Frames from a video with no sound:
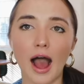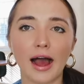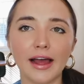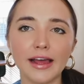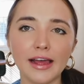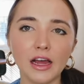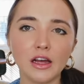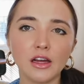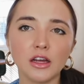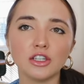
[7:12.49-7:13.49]

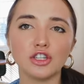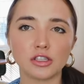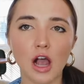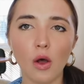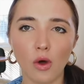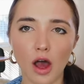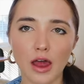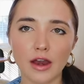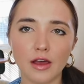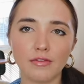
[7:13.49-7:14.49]
I just got
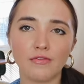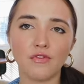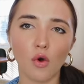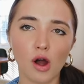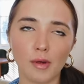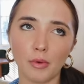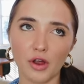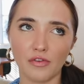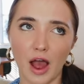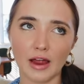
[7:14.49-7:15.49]
one for my
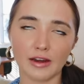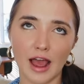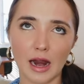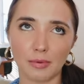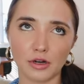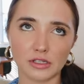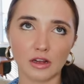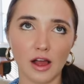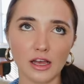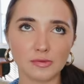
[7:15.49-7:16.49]
boyfriend and how to
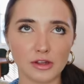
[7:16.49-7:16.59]
personalize.